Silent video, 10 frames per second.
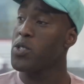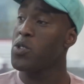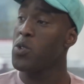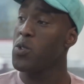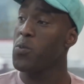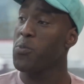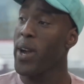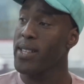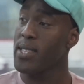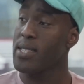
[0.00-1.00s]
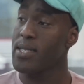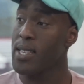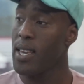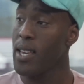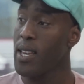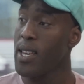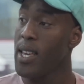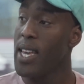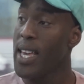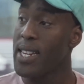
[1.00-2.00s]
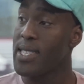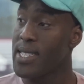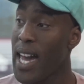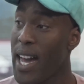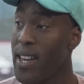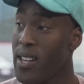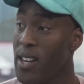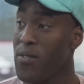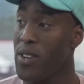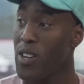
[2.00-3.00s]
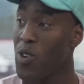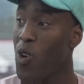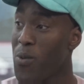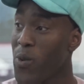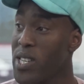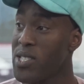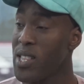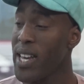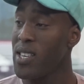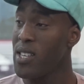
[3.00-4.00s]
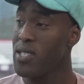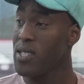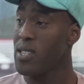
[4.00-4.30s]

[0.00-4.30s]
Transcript: to practicing inside of a yeah. corporation like Yeezy?